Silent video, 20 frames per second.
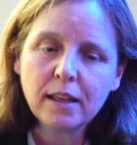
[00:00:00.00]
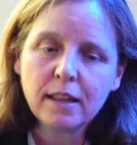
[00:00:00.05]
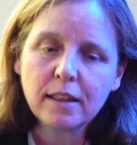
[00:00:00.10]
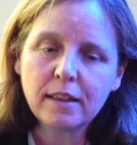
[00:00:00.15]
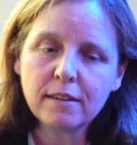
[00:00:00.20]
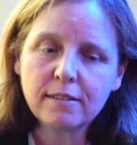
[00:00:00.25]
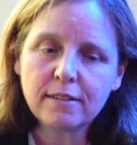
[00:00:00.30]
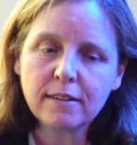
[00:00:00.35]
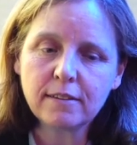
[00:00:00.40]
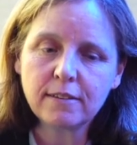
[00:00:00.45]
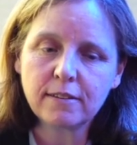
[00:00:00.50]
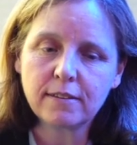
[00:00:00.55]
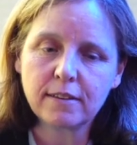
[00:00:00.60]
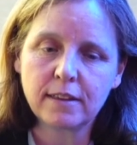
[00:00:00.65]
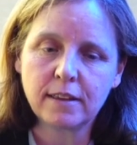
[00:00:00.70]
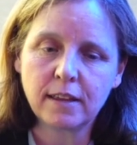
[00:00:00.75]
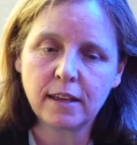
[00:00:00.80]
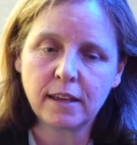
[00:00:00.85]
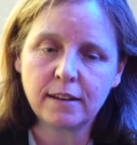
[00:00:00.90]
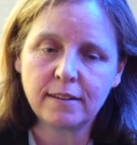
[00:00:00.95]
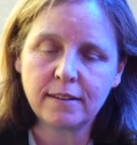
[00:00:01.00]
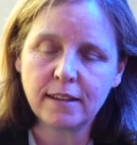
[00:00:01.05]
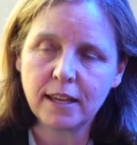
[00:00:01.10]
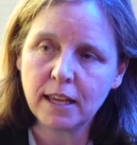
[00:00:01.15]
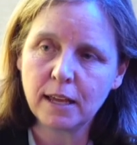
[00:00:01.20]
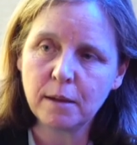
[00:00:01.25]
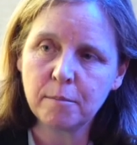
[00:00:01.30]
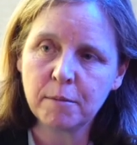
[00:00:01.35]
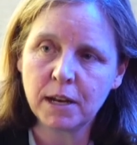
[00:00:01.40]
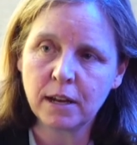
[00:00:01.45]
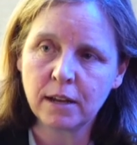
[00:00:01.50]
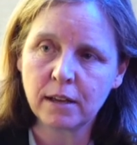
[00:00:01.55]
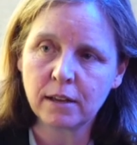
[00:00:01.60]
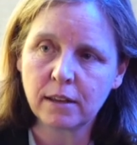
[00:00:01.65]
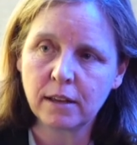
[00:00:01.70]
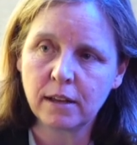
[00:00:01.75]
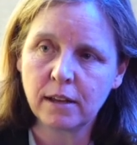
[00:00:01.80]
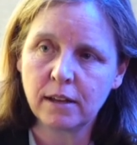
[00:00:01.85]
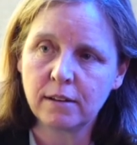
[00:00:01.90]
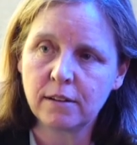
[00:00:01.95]
this is the team in
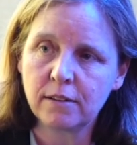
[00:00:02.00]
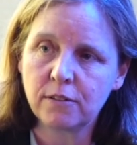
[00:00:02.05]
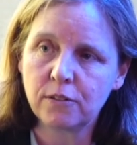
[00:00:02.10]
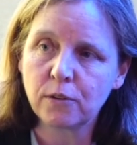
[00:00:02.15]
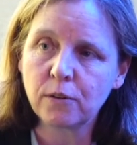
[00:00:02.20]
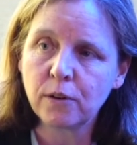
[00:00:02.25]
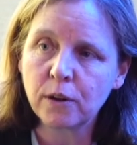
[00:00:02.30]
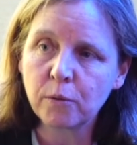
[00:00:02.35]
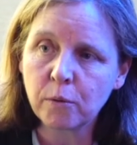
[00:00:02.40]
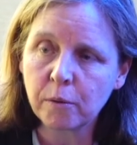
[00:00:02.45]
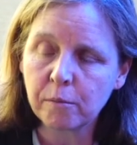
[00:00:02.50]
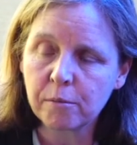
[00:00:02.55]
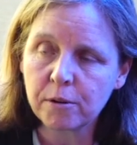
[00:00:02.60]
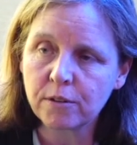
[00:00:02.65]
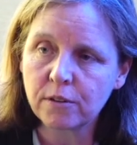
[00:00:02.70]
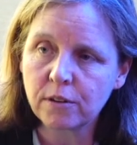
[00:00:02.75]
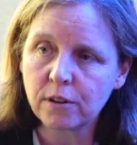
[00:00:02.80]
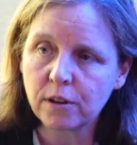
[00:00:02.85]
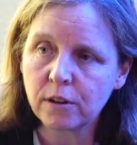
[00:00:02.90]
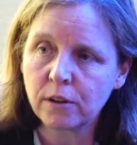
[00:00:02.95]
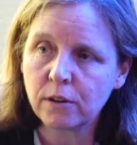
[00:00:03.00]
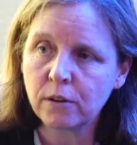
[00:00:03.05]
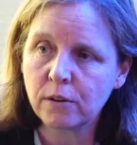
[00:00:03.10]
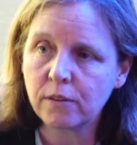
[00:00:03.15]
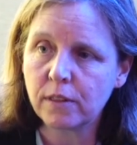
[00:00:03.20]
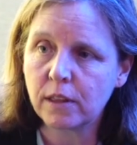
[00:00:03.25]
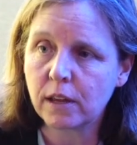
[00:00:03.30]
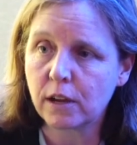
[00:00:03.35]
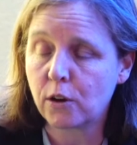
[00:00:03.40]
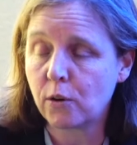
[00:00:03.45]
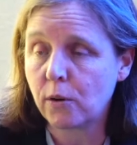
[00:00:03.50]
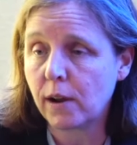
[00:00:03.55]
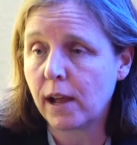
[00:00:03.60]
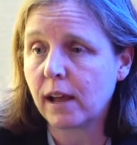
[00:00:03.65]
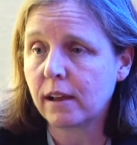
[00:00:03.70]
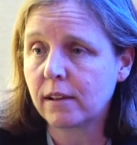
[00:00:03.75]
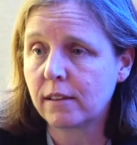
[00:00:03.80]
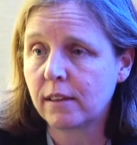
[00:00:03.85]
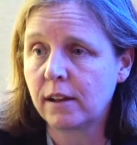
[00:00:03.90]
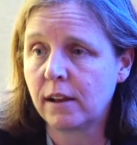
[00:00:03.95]
England during World War II that
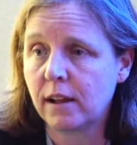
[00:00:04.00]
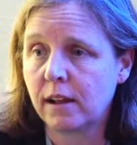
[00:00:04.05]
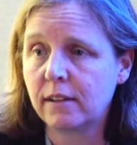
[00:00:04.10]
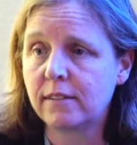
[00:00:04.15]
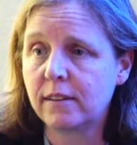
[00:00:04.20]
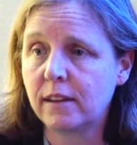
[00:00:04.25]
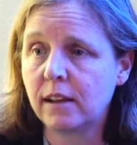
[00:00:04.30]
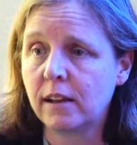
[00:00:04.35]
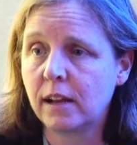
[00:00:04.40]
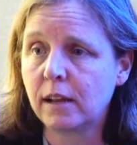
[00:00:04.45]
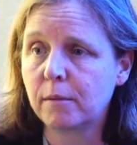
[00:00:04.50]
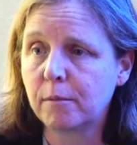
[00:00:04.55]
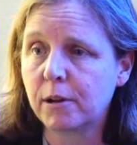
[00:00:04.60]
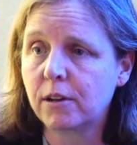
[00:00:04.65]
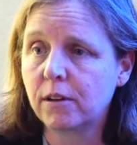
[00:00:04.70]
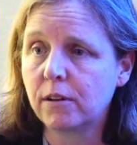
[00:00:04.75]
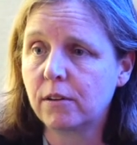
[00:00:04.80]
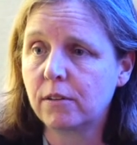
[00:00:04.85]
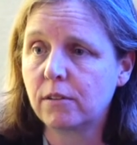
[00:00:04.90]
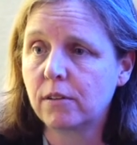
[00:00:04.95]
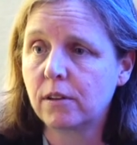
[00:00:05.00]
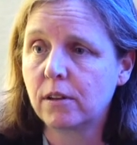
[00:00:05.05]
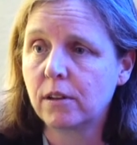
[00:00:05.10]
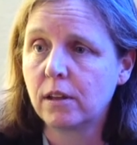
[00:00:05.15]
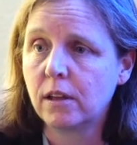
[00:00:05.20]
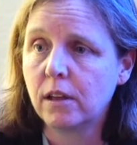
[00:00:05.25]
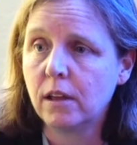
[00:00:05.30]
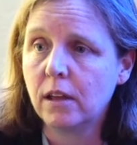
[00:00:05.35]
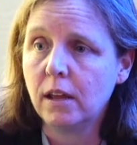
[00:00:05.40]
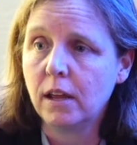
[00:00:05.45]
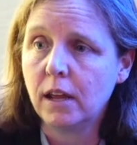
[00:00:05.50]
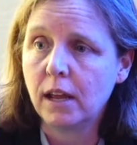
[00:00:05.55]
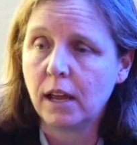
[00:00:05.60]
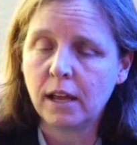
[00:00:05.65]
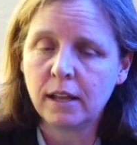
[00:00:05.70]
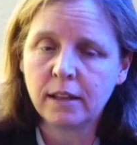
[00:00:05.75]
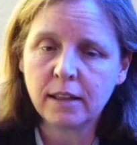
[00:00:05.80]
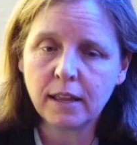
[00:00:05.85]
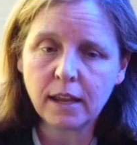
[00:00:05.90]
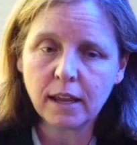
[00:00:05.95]
cracked the Nazi Enigma codes.
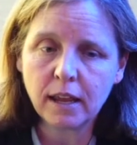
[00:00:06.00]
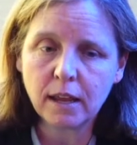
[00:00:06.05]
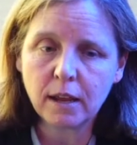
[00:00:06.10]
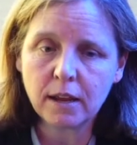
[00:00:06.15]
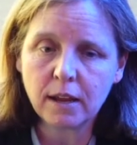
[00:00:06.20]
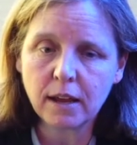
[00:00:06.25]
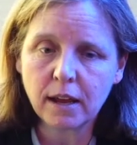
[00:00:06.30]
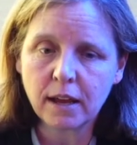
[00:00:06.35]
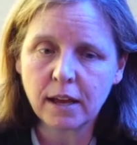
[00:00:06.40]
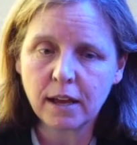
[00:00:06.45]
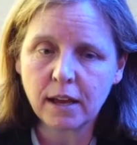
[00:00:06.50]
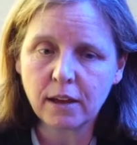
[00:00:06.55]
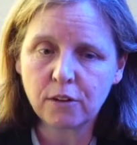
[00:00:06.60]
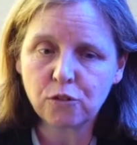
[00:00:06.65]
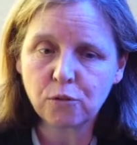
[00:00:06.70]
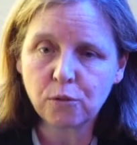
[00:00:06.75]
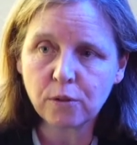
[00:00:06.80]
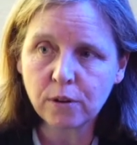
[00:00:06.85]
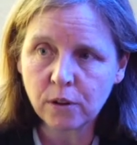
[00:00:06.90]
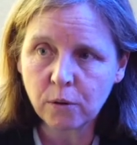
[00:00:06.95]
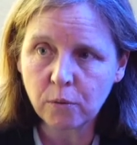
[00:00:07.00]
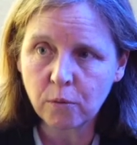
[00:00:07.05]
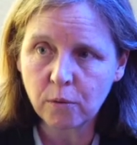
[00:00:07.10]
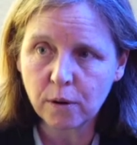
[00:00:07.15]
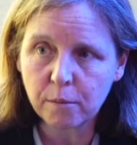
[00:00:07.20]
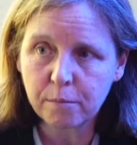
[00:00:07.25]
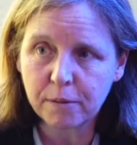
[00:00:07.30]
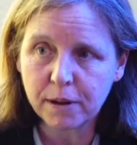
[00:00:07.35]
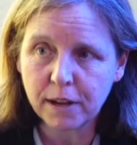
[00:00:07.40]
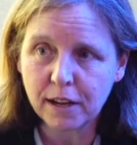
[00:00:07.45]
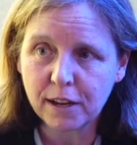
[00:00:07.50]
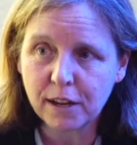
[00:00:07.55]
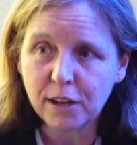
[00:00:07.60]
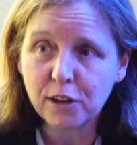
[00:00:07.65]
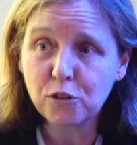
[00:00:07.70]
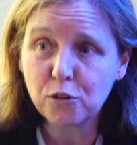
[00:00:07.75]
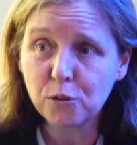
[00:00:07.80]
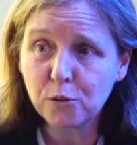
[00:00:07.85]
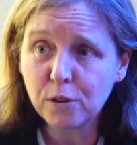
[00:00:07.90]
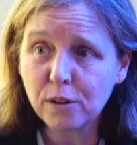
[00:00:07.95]
And they uh, shortened the war by
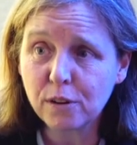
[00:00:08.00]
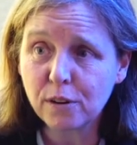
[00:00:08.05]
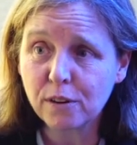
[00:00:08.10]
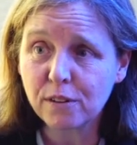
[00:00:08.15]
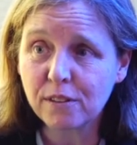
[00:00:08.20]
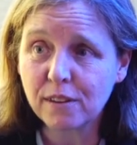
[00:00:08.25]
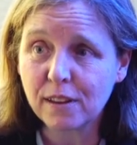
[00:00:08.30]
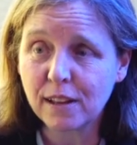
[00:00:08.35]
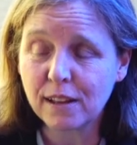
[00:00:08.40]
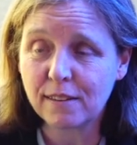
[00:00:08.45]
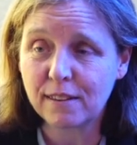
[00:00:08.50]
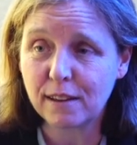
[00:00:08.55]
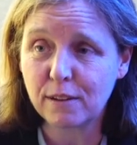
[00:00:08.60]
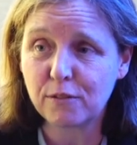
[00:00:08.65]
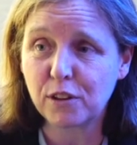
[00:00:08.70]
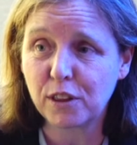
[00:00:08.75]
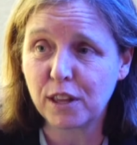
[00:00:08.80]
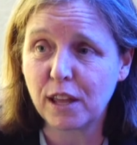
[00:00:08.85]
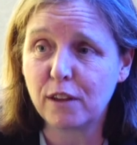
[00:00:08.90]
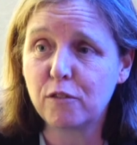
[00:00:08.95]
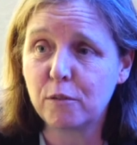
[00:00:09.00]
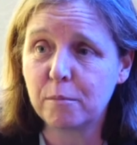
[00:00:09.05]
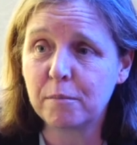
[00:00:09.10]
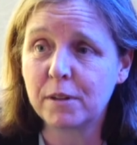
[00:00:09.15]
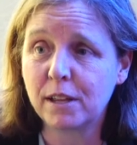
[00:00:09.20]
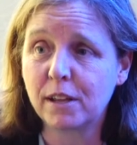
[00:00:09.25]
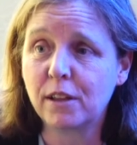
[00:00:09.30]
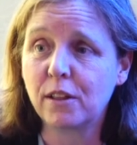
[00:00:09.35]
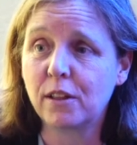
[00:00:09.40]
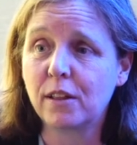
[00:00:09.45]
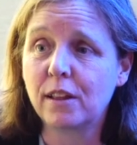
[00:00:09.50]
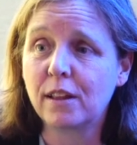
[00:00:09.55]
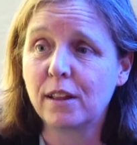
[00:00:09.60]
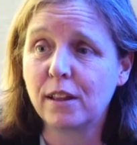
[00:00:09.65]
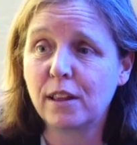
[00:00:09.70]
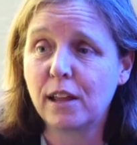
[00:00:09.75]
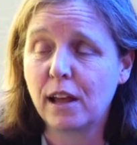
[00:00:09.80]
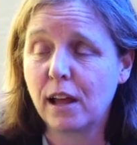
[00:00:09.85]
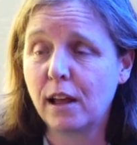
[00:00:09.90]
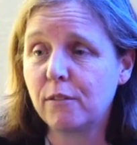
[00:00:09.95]
two years and saved 11 million
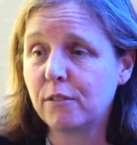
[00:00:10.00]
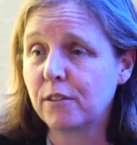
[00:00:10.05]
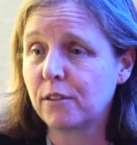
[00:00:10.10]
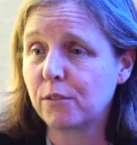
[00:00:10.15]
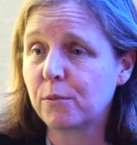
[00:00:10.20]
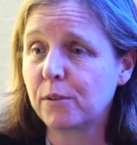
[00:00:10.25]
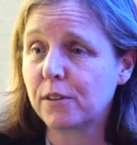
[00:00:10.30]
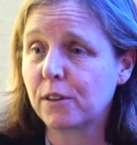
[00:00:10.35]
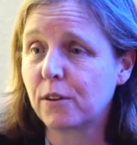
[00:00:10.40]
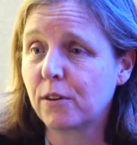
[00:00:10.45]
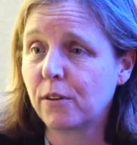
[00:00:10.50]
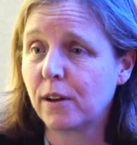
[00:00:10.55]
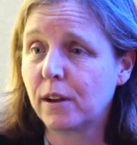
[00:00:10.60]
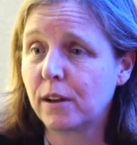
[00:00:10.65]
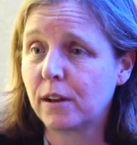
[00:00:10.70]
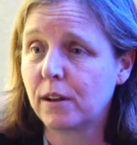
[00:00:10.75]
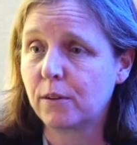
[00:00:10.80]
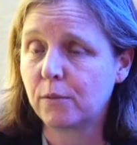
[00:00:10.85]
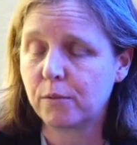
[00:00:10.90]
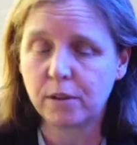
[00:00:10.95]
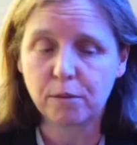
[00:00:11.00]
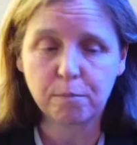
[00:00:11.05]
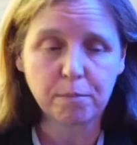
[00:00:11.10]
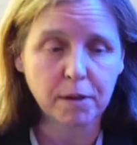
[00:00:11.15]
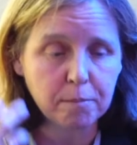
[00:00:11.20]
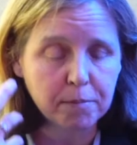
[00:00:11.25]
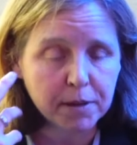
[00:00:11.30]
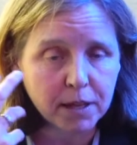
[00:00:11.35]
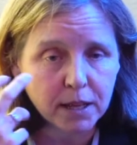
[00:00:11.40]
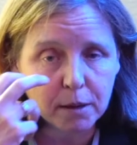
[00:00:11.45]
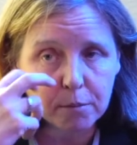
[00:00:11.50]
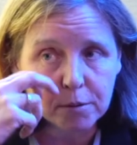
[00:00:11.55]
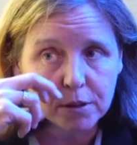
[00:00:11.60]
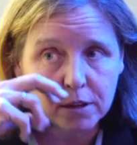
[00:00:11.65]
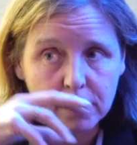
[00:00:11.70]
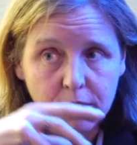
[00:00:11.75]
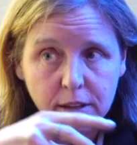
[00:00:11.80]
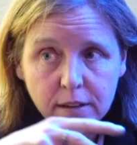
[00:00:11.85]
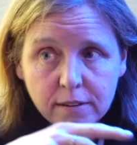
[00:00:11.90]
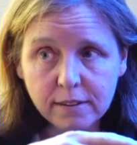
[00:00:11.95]
lives, is what they're credited with, by being able
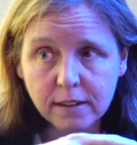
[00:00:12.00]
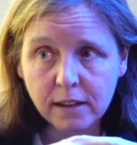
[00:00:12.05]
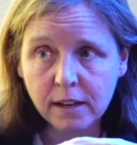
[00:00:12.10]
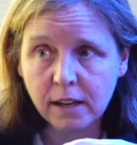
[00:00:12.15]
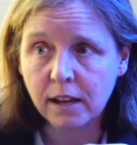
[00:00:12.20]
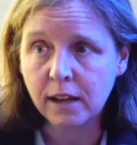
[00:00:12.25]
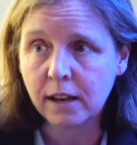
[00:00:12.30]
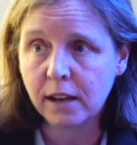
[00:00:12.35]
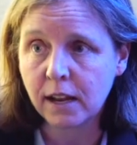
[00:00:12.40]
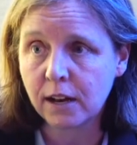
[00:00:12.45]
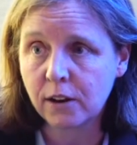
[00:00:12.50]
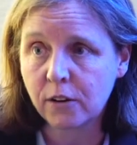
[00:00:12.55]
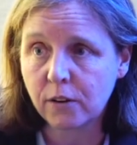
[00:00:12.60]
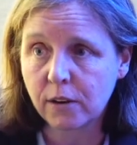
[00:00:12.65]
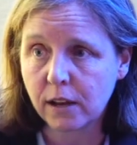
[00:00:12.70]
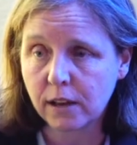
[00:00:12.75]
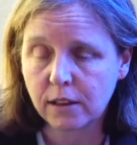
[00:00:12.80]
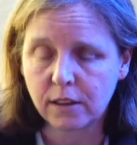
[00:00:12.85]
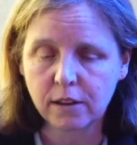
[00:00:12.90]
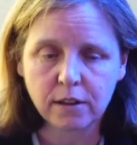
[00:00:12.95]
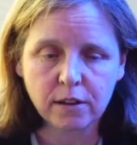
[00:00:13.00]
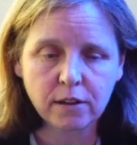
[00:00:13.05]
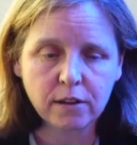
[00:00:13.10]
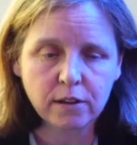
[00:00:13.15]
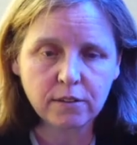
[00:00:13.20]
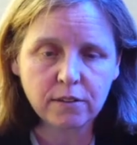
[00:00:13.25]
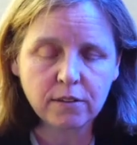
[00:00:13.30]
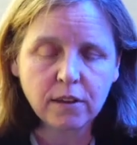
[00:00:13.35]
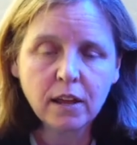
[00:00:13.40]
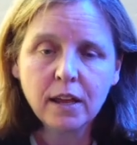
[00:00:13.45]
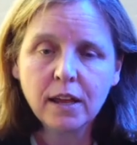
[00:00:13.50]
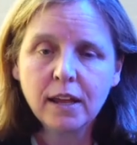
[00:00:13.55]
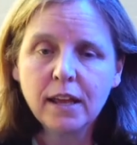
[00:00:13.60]
to listen in and crack the codes.